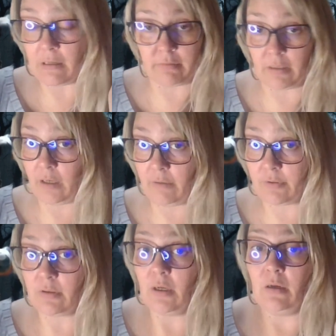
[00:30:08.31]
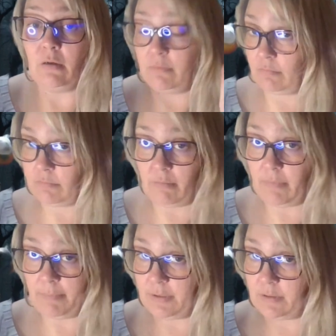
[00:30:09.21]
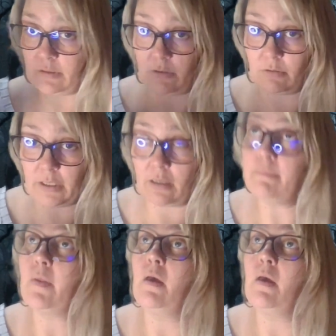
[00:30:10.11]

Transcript: Whatever. Not my business. Don't care.